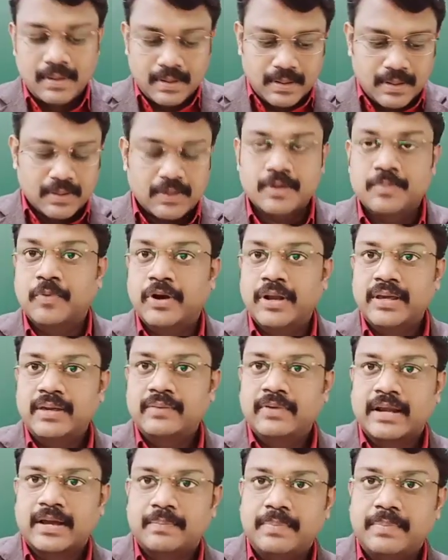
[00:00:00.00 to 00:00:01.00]
Good morning,
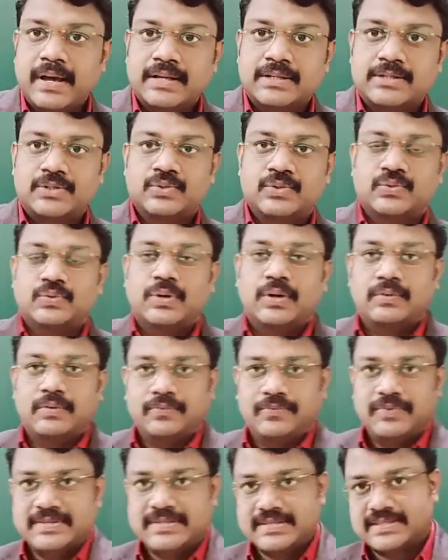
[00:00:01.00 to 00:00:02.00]
welcome back to
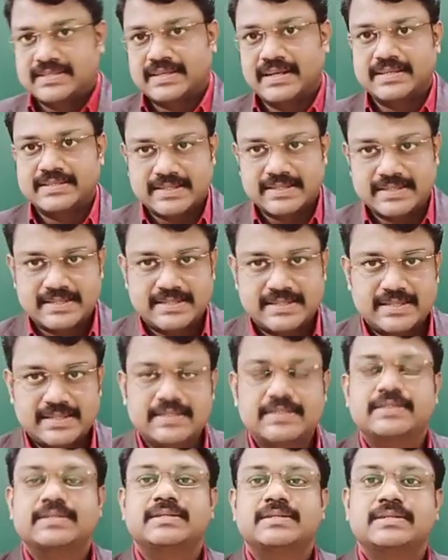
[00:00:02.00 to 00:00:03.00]
our physics
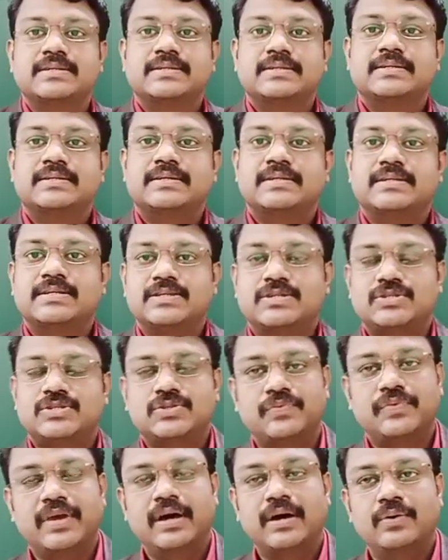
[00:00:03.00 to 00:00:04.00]
classes. So
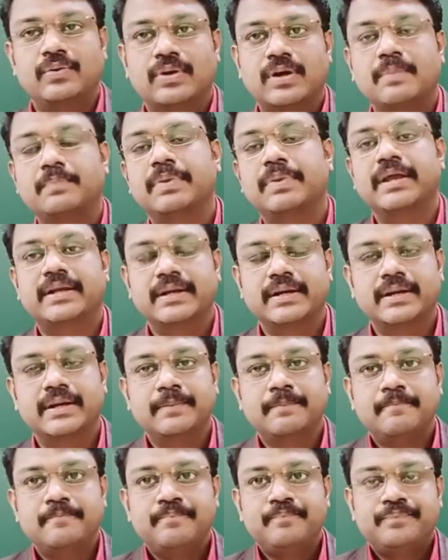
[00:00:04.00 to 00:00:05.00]
we have completed
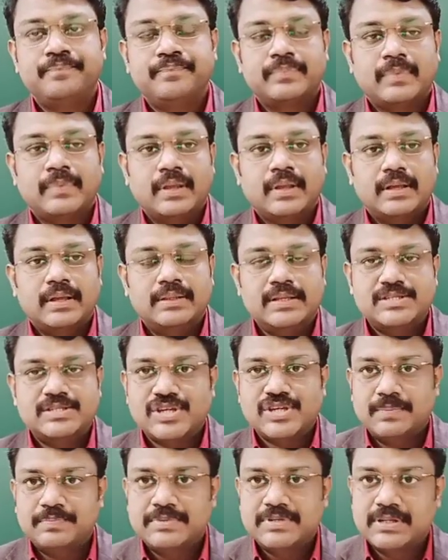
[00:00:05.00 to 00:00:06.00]
the
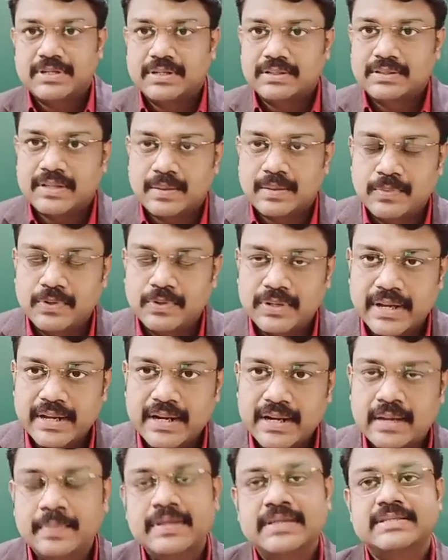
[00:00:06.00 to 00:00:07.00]
chapter
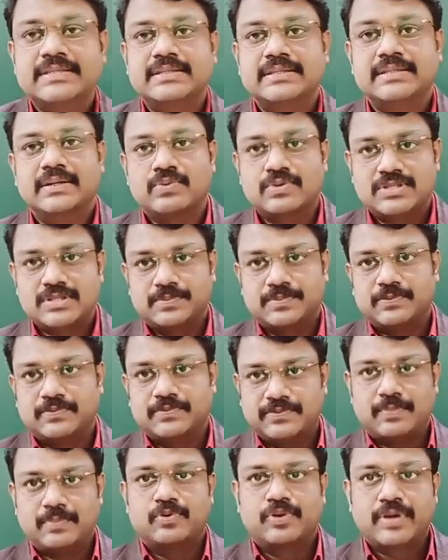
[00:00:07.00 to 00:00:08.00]
thermodynamics, the concept of
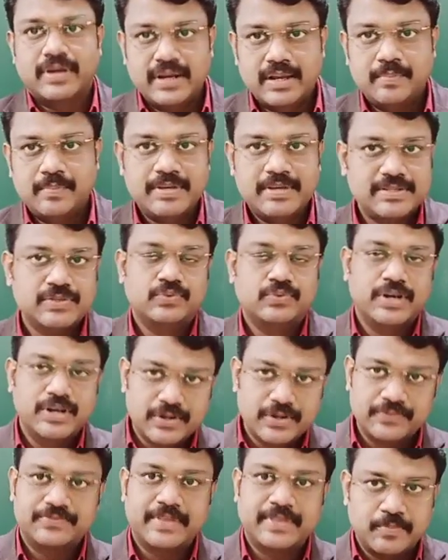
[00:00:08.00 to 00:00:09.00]
thermodynamics, unit
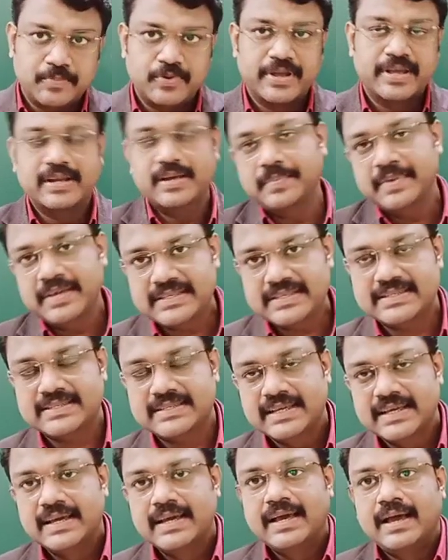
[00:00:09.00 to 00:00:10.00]
of
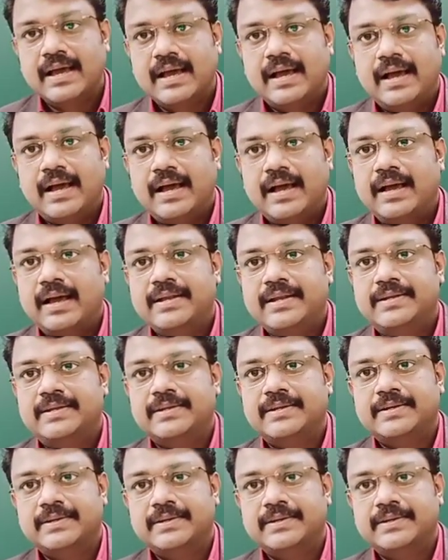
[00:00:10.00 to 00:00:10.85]
thermodynamics, and